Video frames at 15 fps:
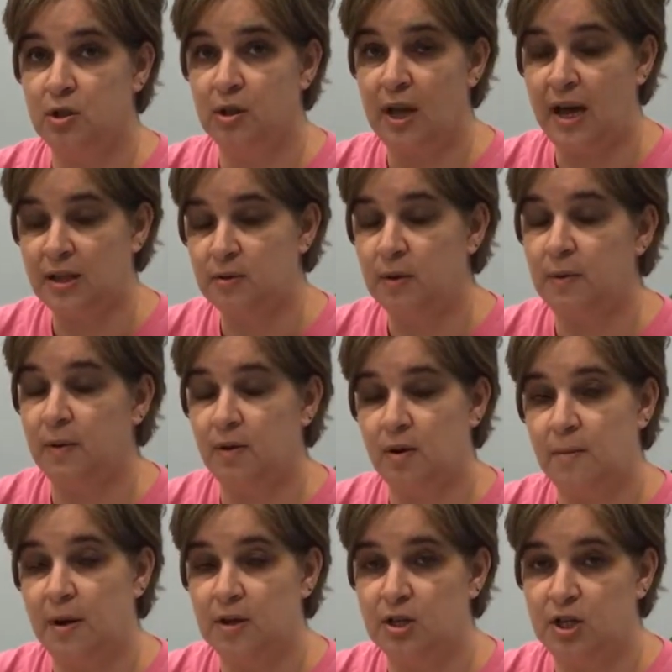last week we
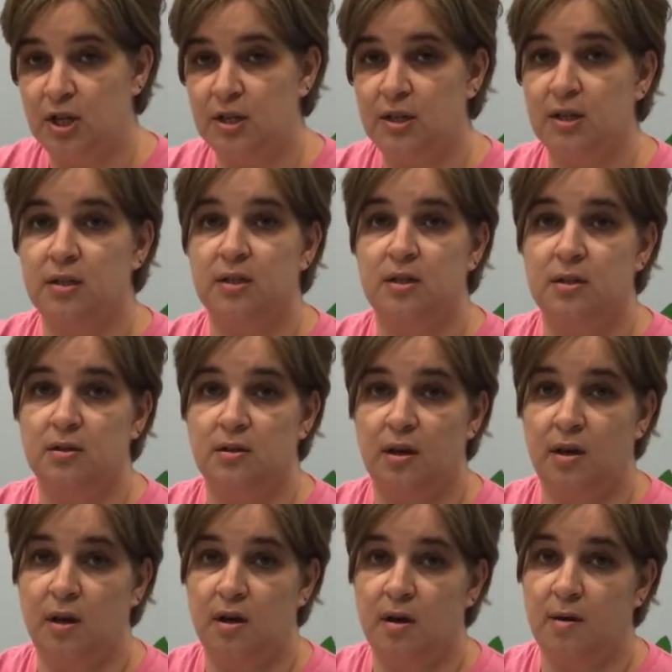learned about Jesus.
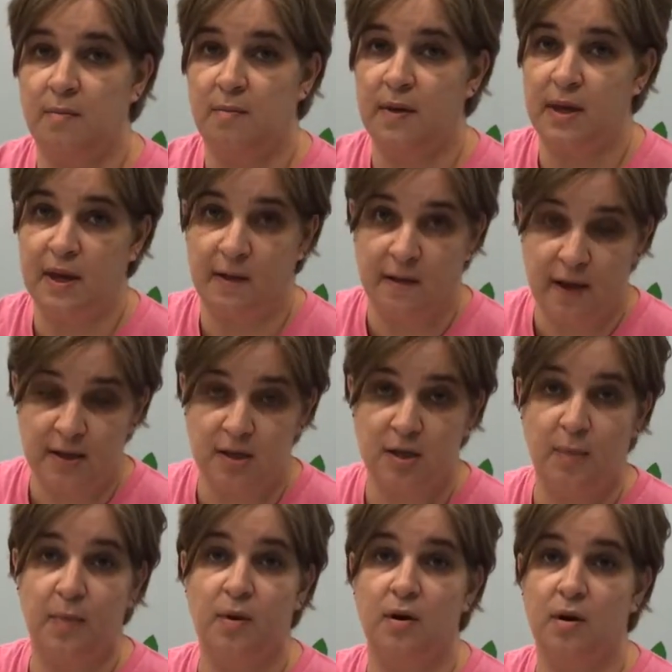He had a Last
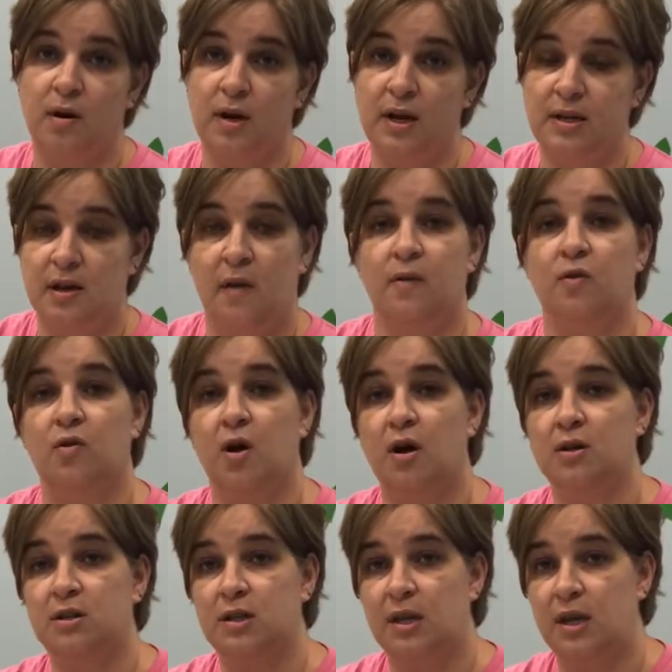Supper, he died on the
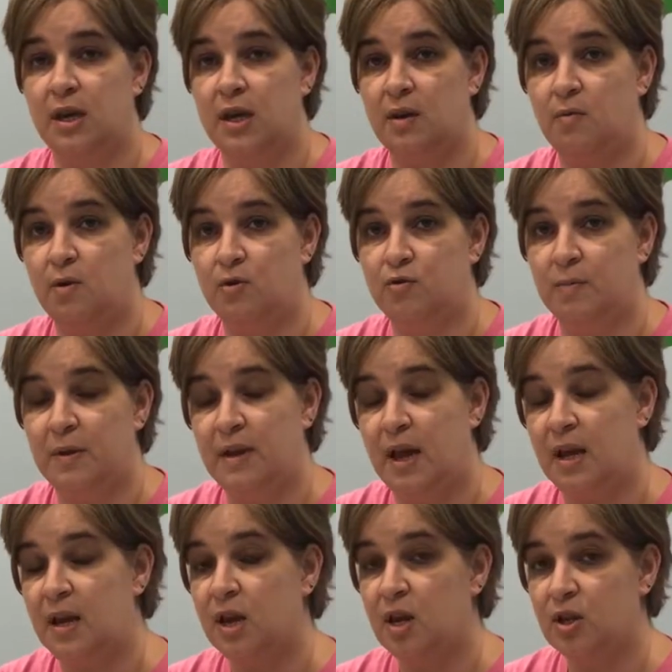cross, he rose from the
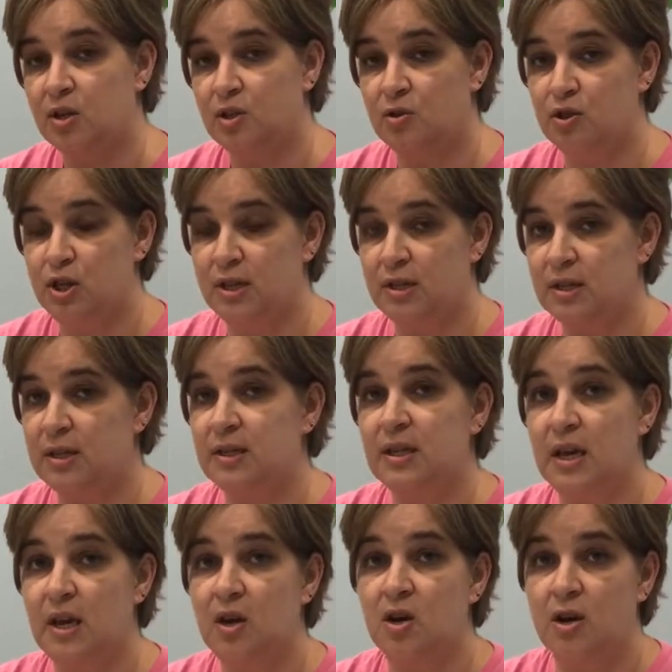dead. So Jesus is
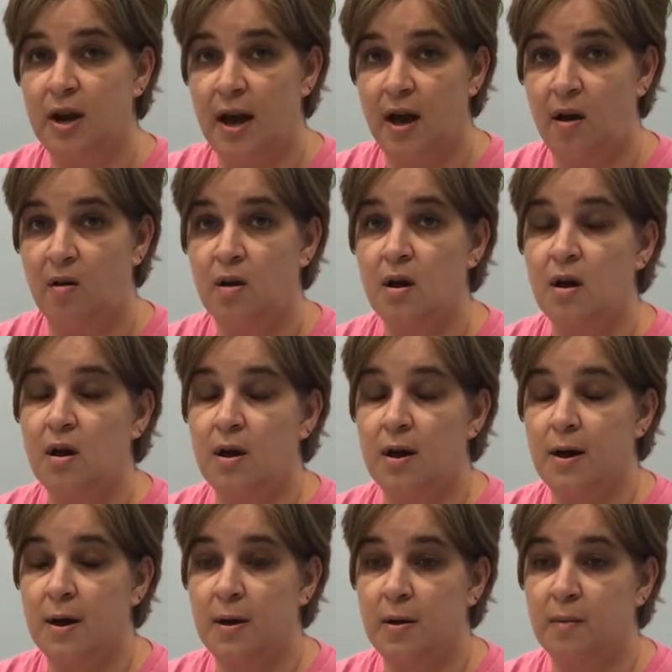here now,
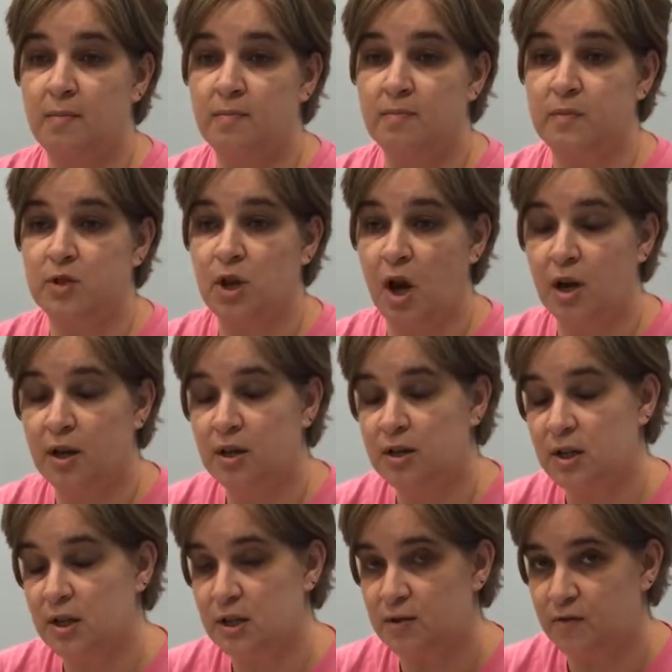talking
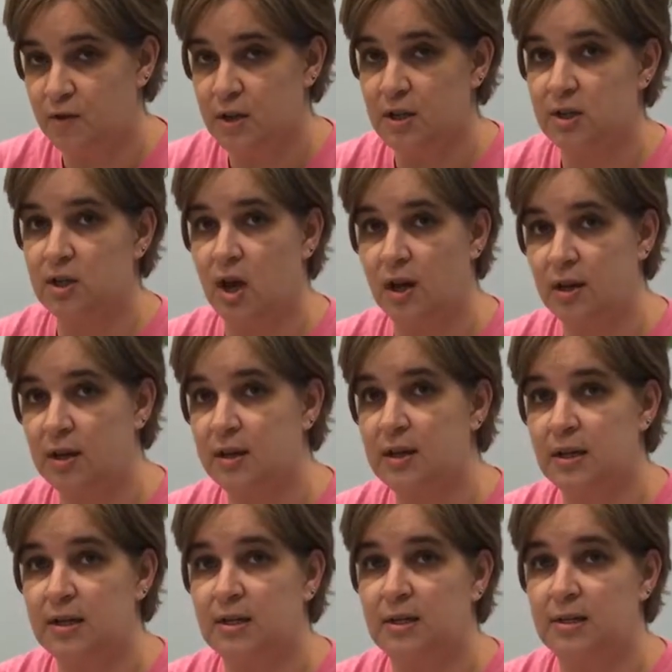to his friends, talking
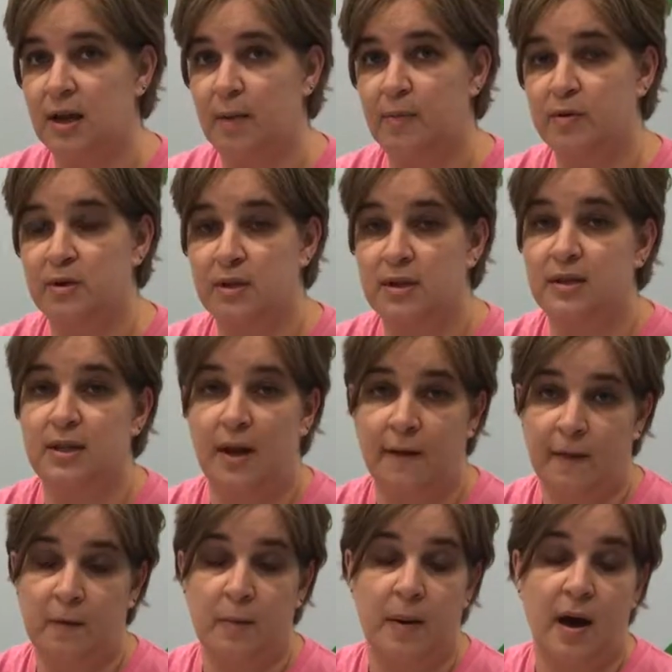to his disciples, and he's
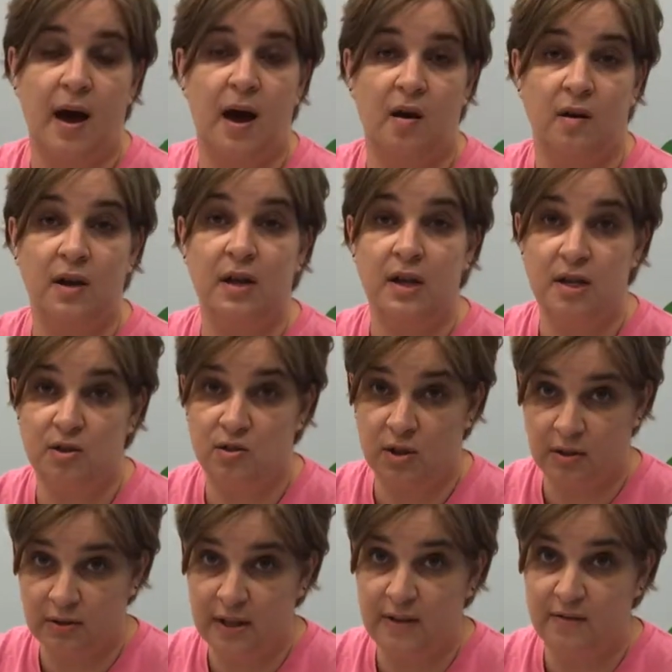telling them about how he's
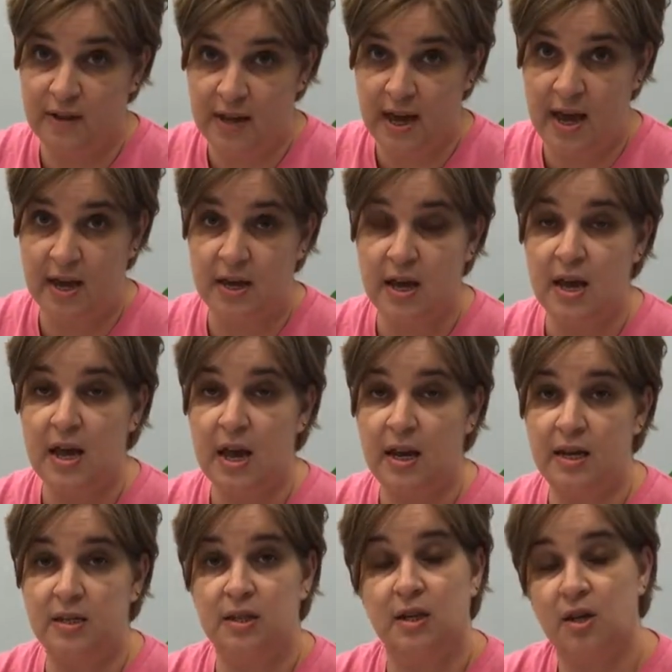going to leave again, and
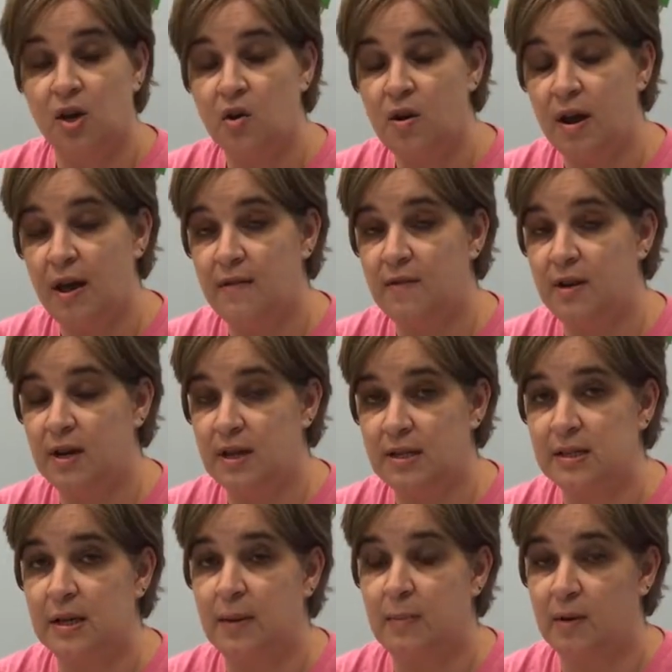he's going to go to heaven, and
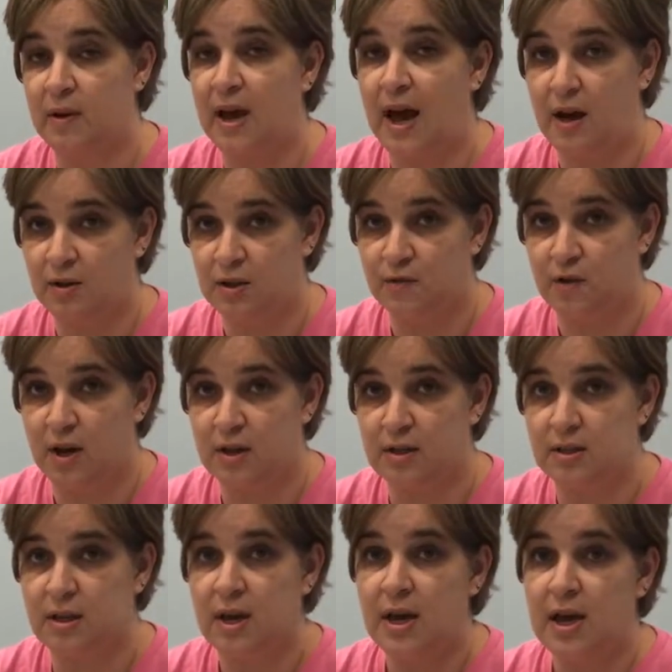he's going to build a house for
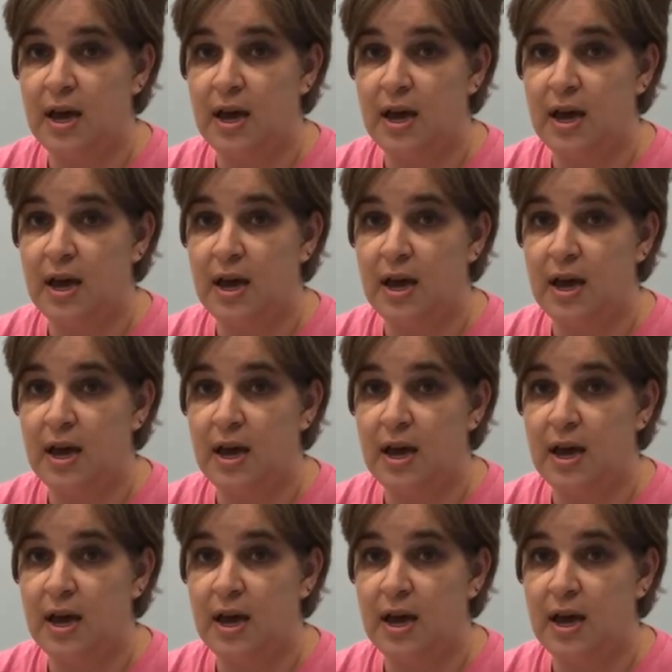us.